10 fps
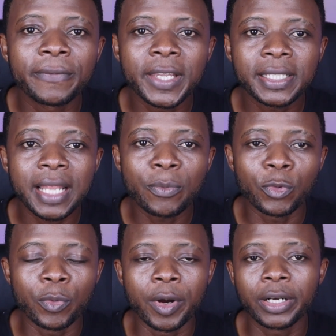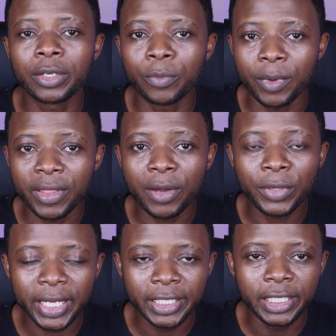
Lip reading: FaceTime will work without any